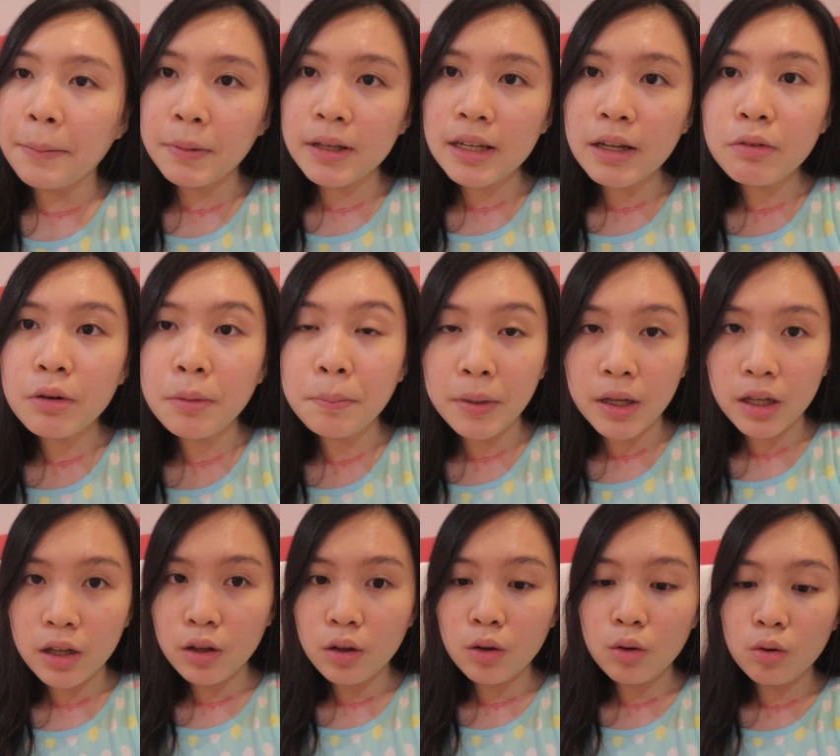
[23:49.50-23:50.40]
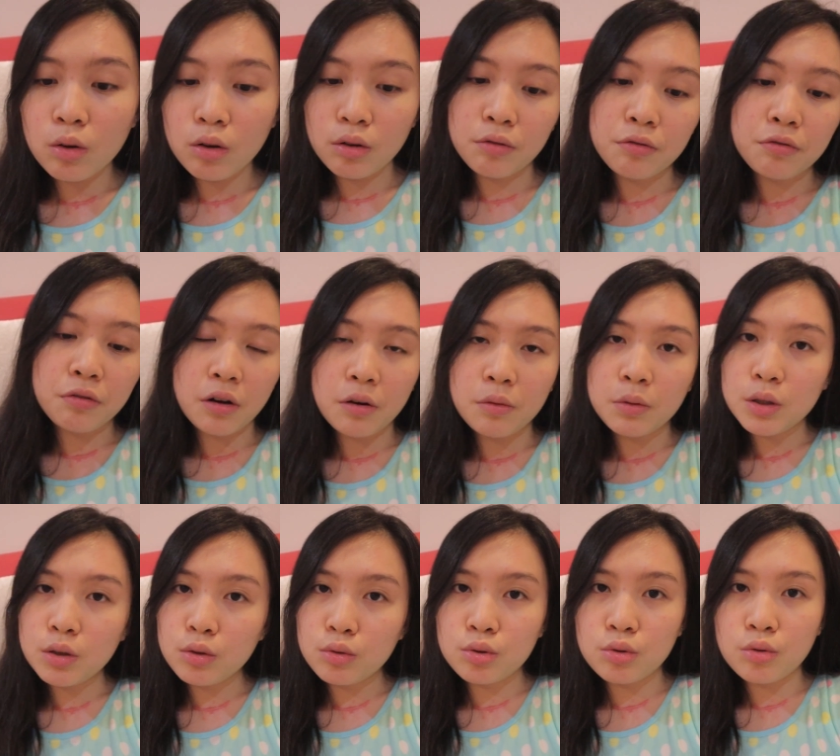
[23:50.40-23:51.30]
I mean that will make you look
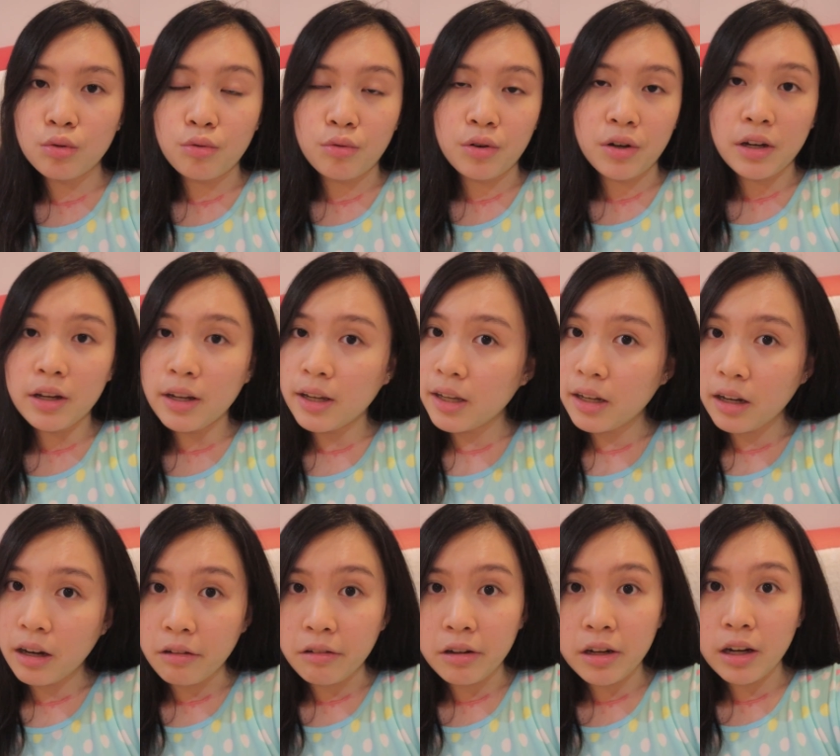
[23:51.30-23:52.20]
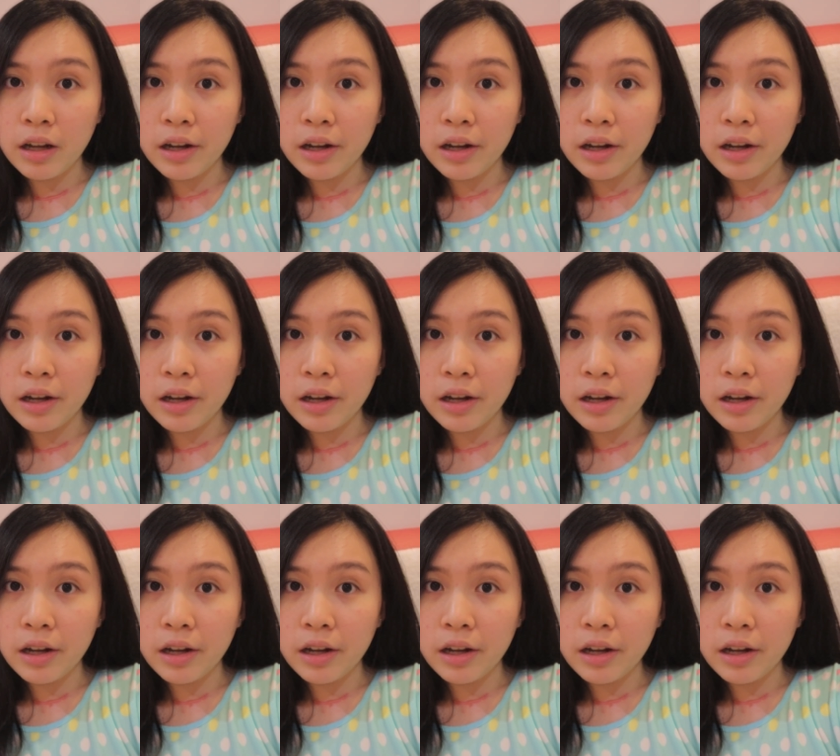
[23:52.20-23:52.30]
forward to reading it every